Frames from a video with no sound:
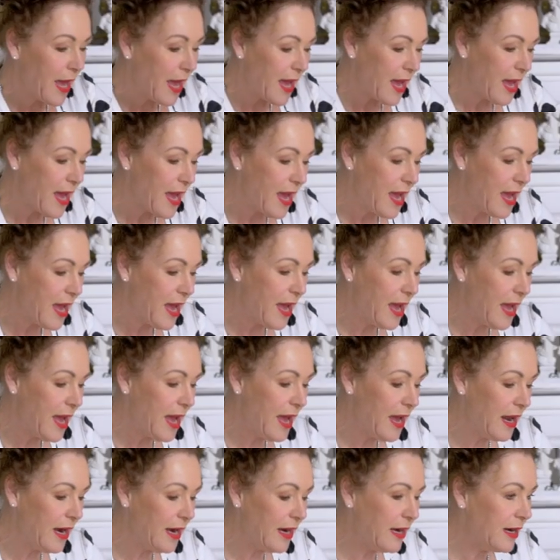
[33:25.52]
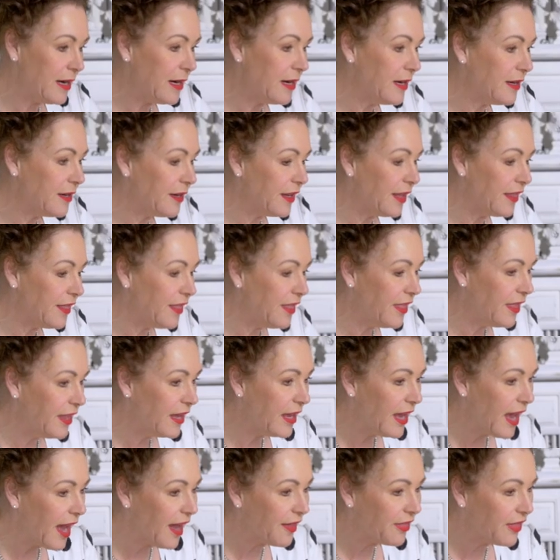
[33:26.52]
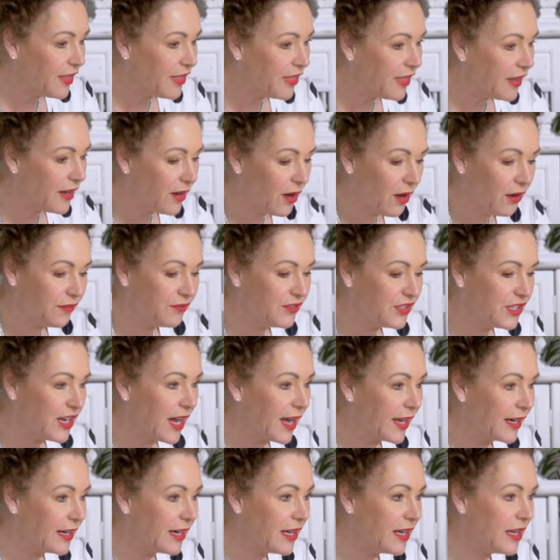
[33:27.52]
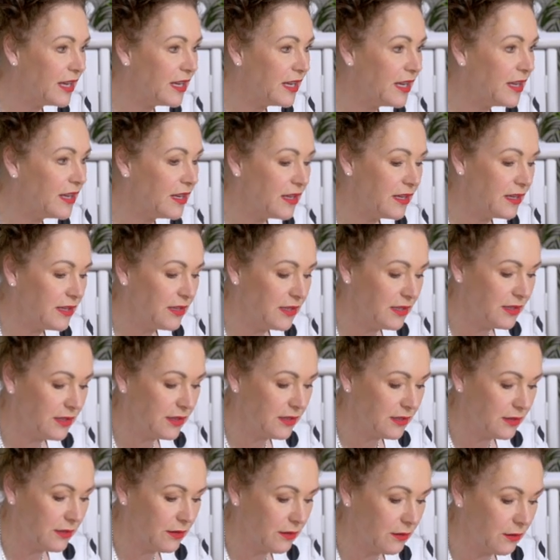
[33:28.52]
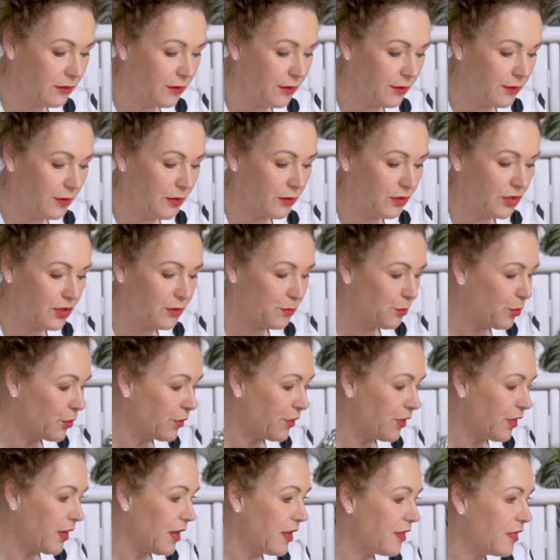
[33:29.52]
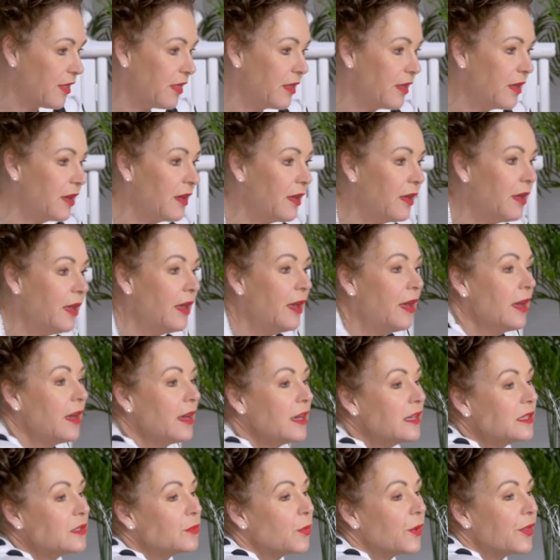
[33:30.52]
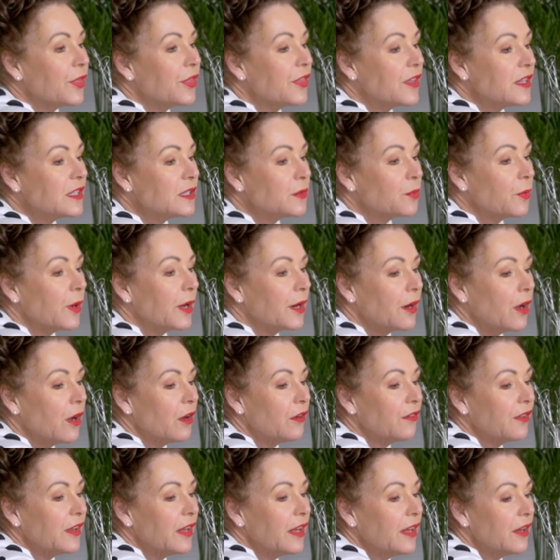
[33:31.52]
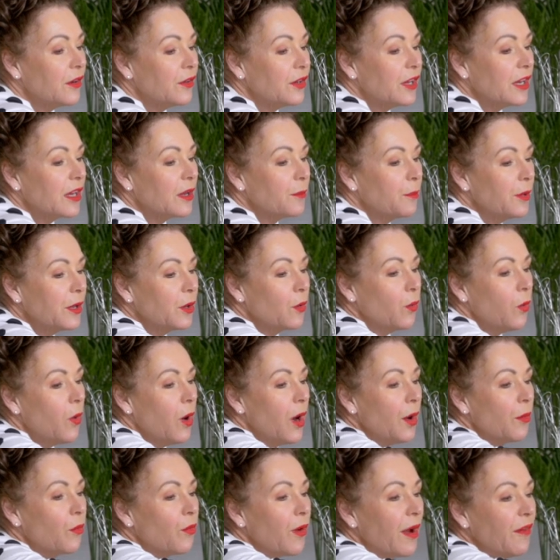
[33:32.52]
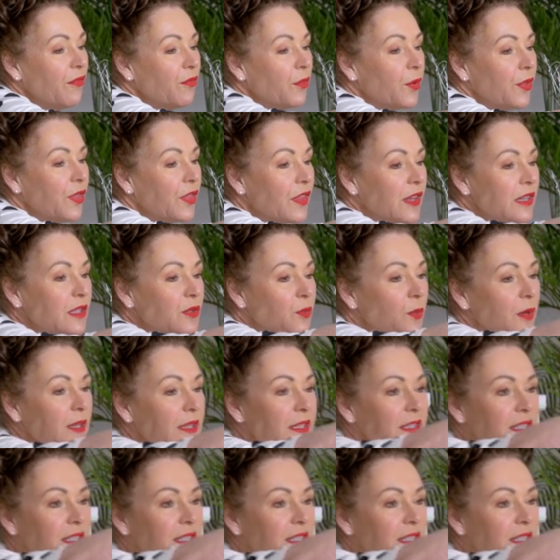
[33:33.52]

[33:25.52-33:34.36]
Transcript: And the other thing I've done is, hold on, I'll just put that there, is with this one over here, and you can be quite rough with these once